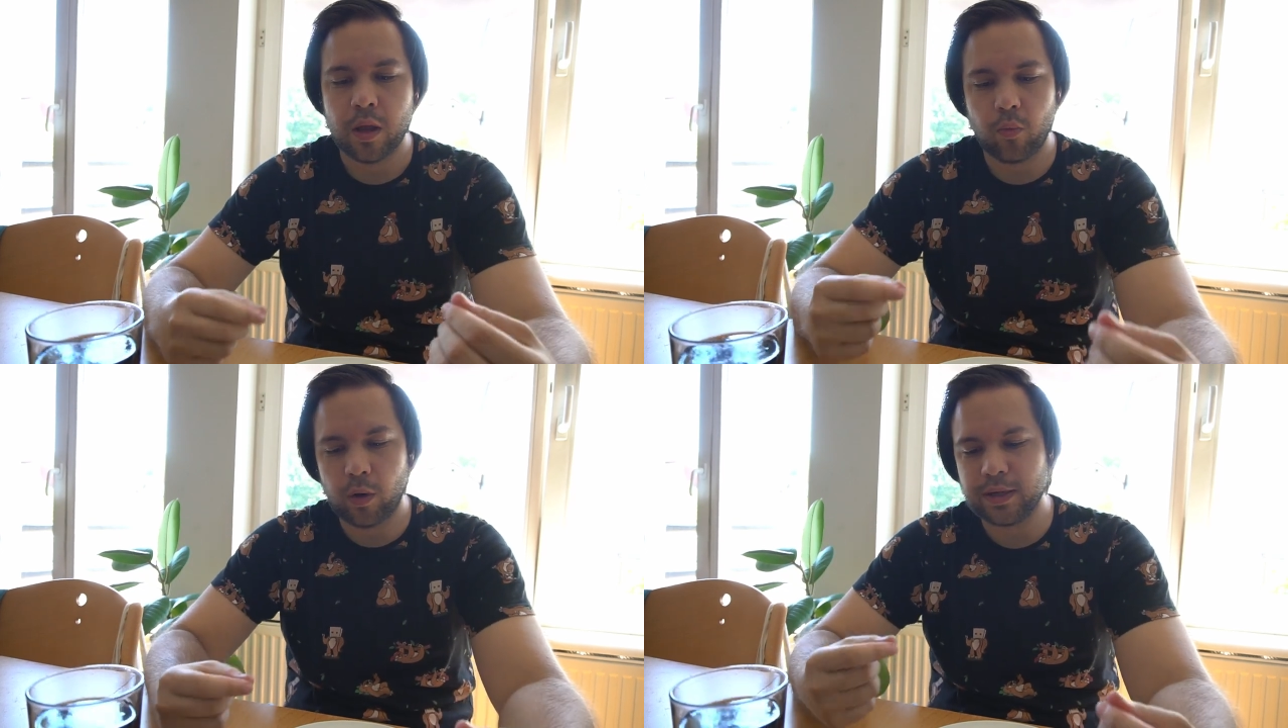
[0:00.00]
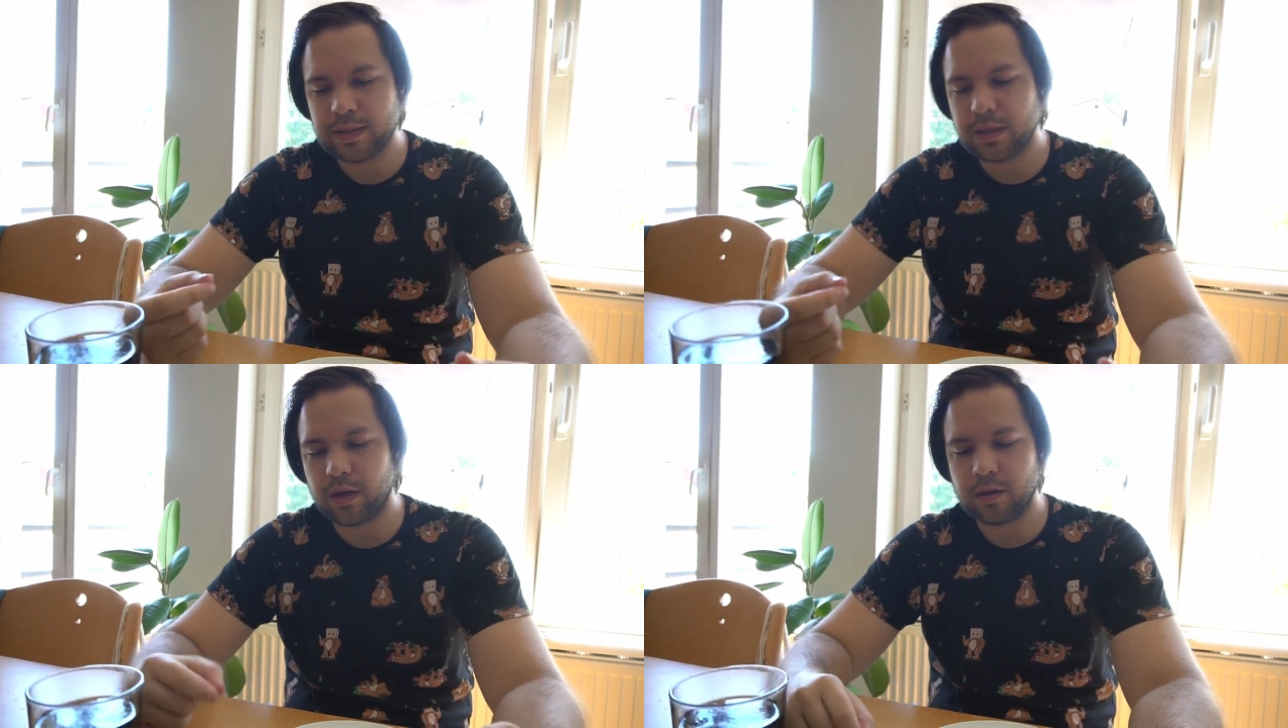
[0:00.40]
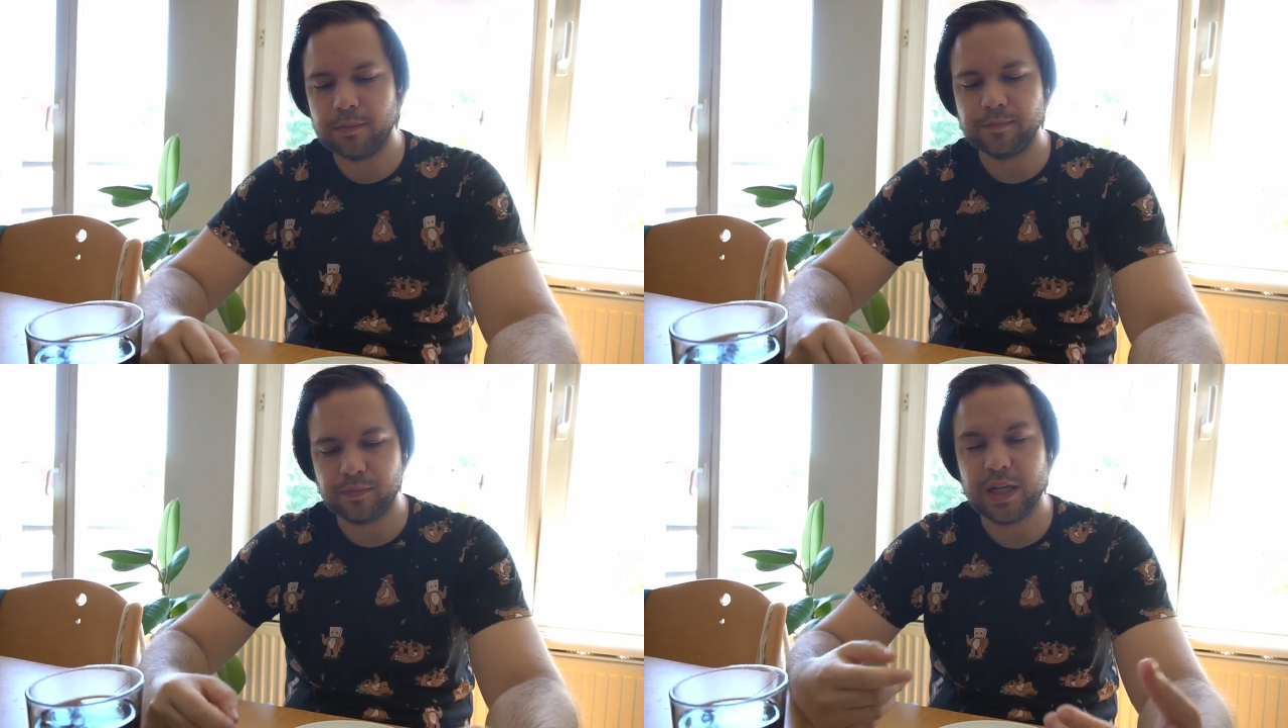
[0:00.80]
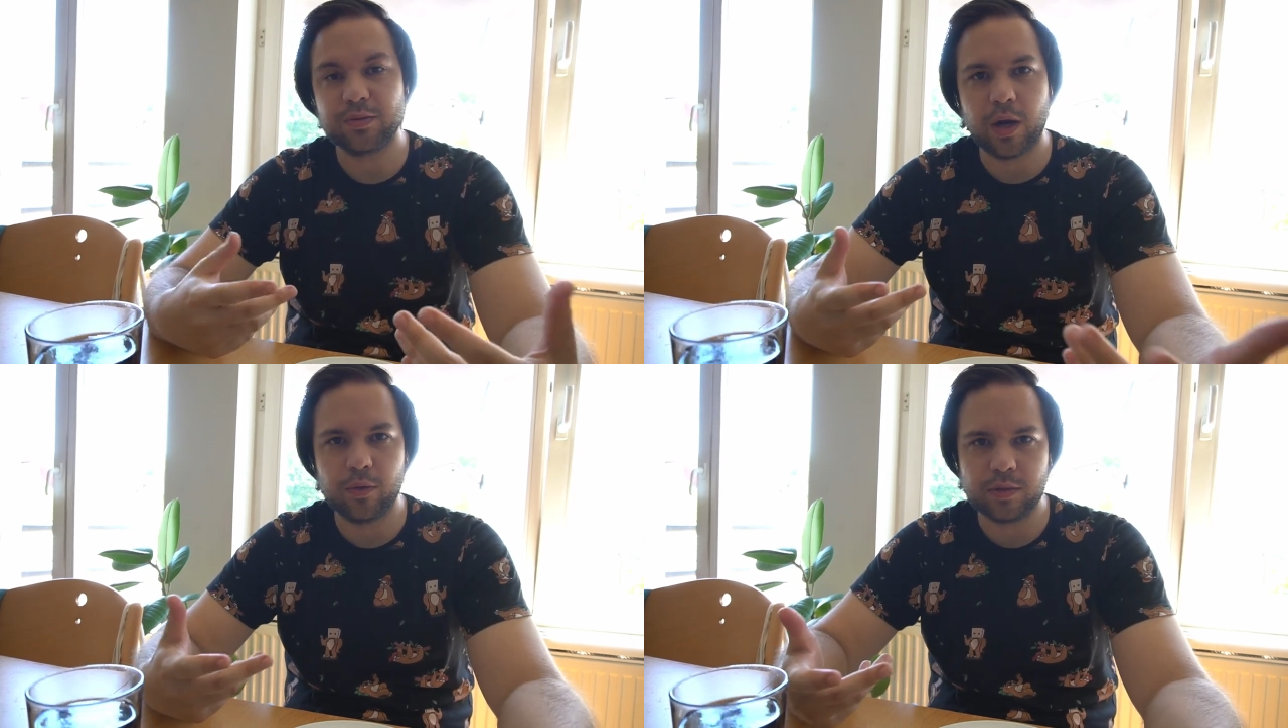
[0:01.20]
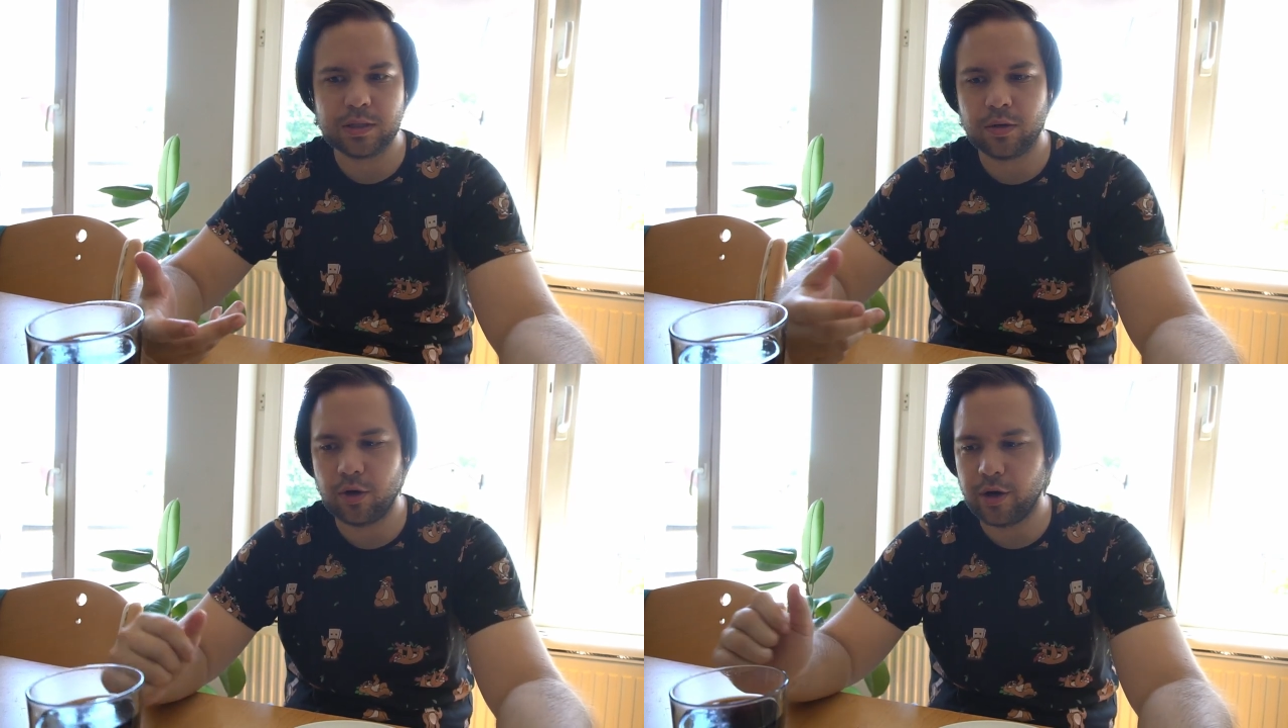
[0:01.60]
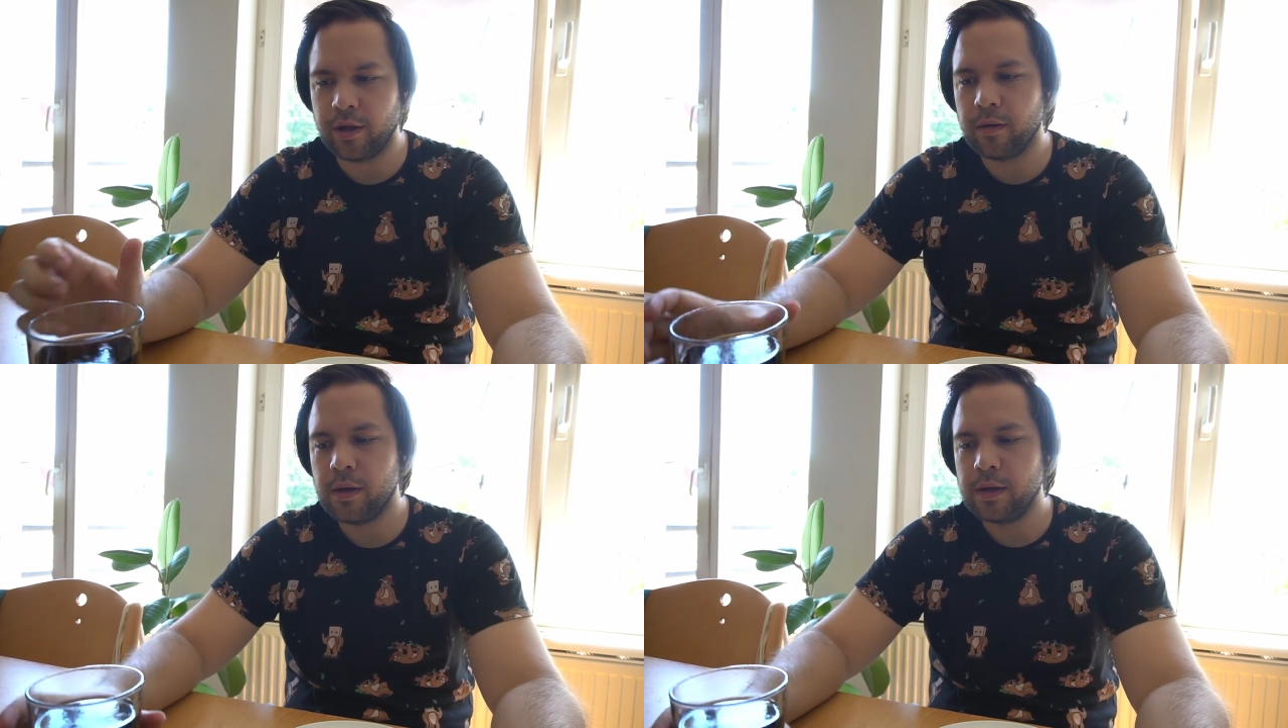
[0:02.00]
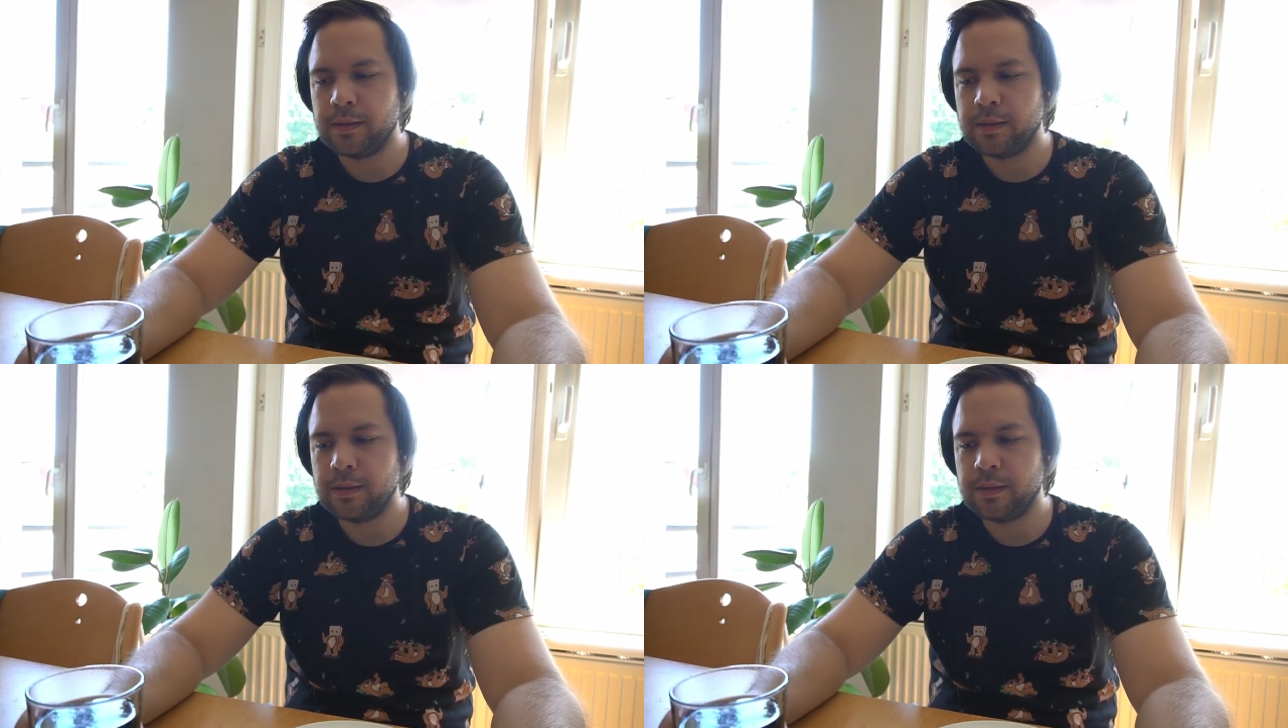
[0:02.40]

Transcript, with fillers: One is stuck, that's why it was hurting,